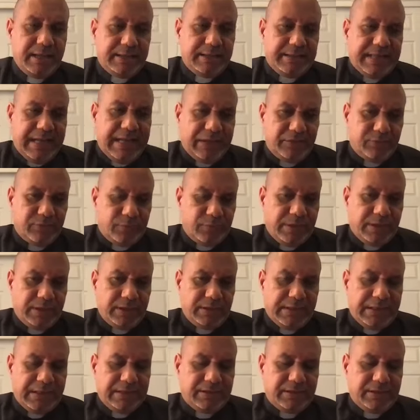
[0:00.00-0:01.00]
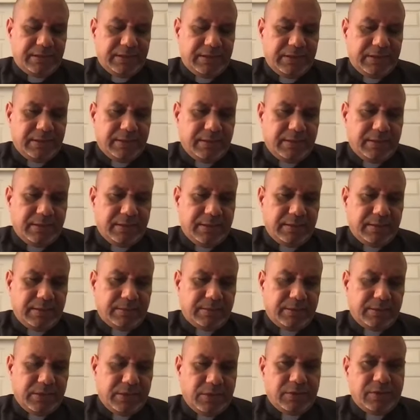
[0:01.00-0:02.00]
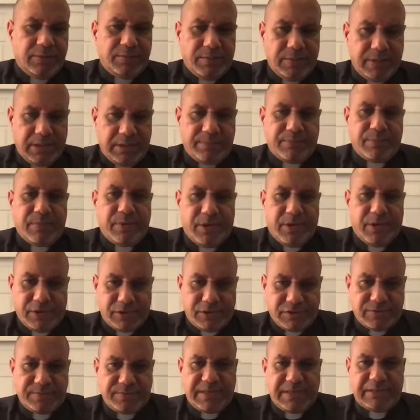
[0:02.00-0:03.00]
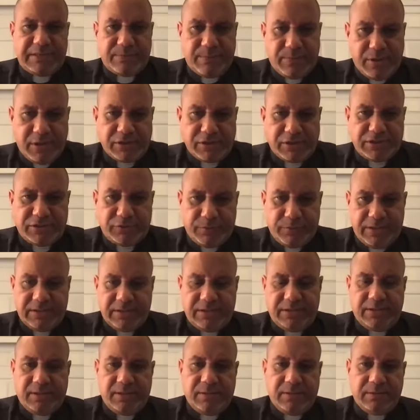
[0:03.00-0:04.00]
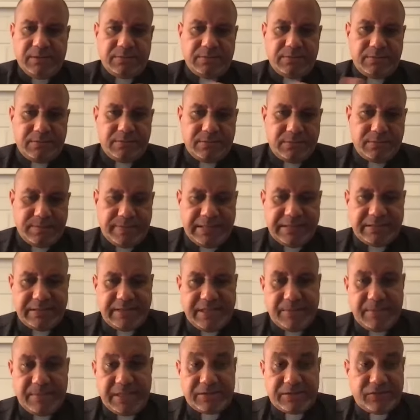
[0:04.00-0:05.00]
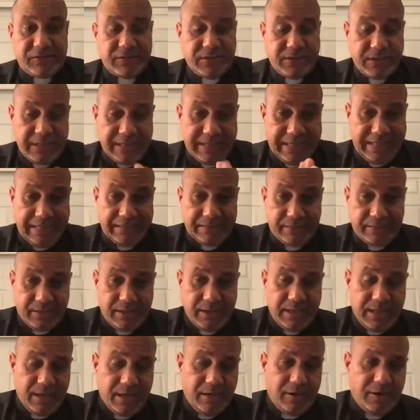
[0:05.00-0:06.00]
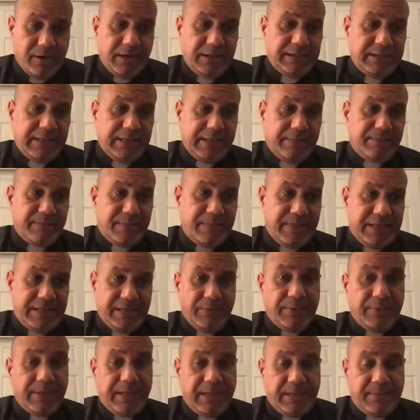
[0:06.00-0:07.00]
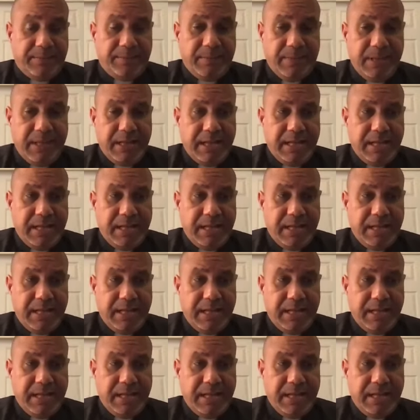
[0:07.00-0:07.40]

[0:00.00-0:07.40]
That's when, in March, mid-March is when the pandemics hit hard, and many of them